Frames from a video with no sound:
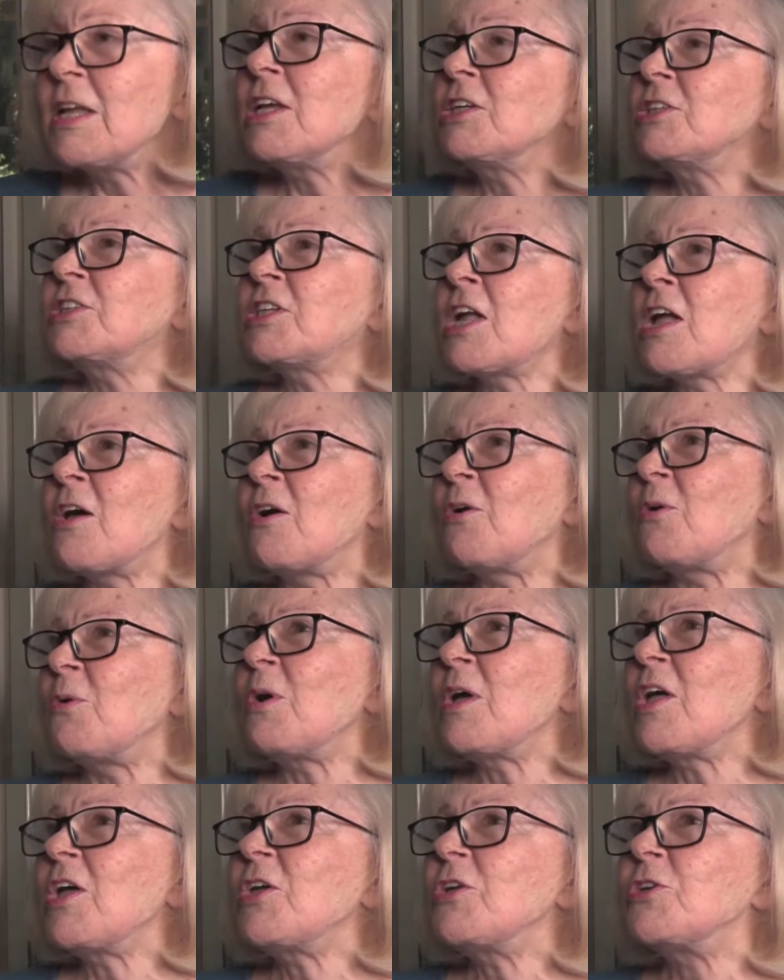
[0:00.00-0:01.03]
So
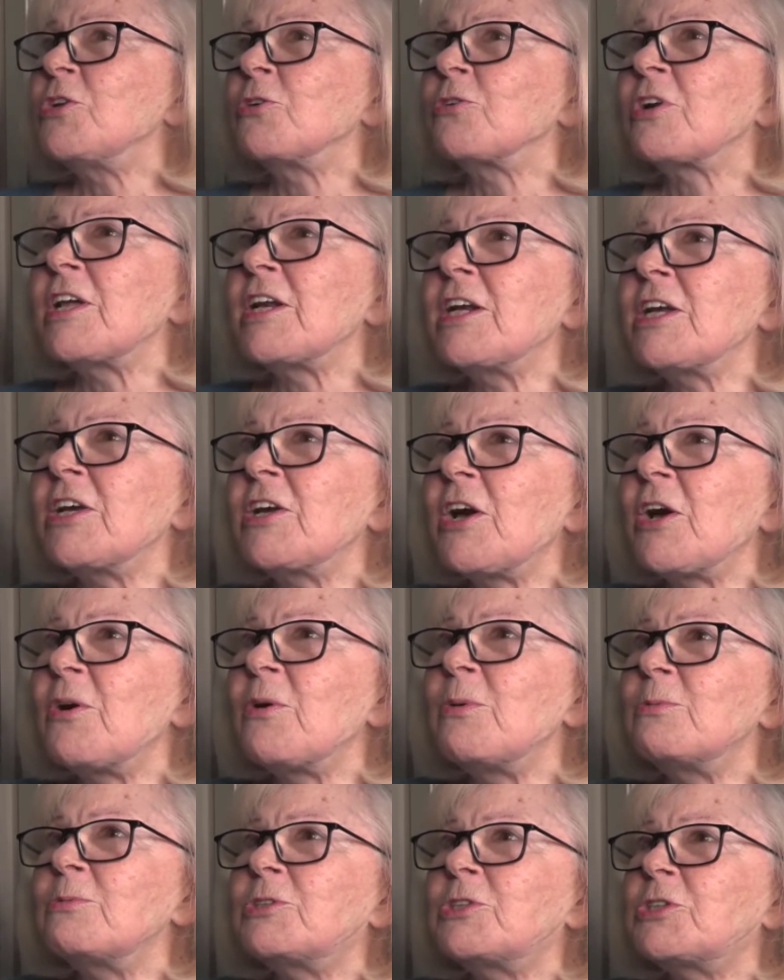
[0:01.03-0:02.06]
you're going to
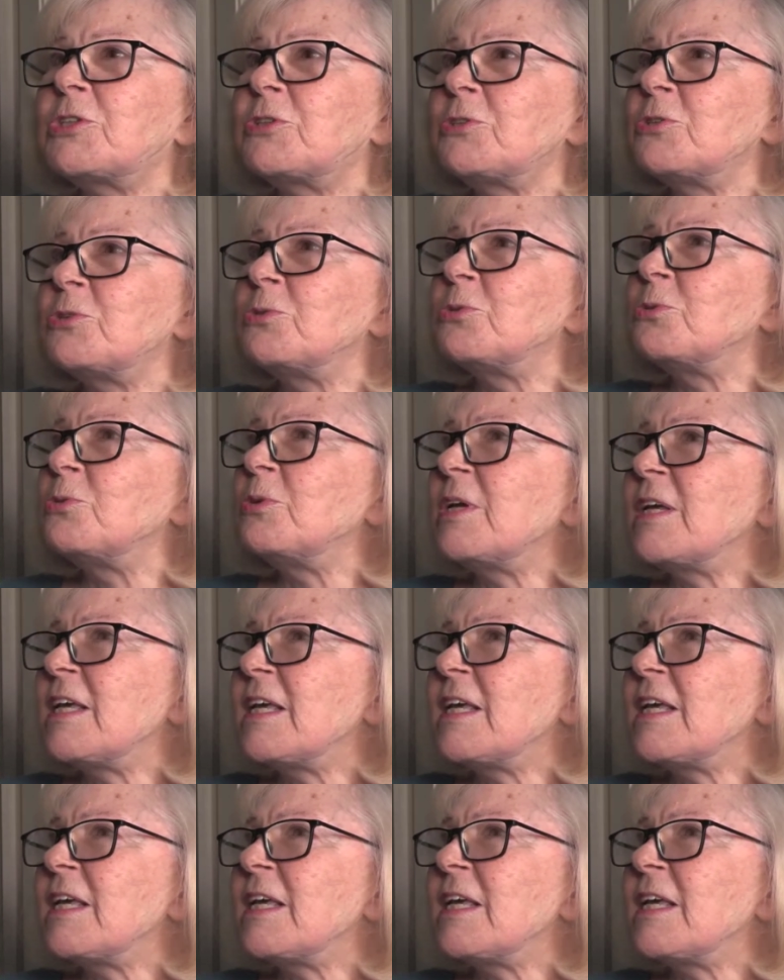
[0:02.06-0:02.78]
go to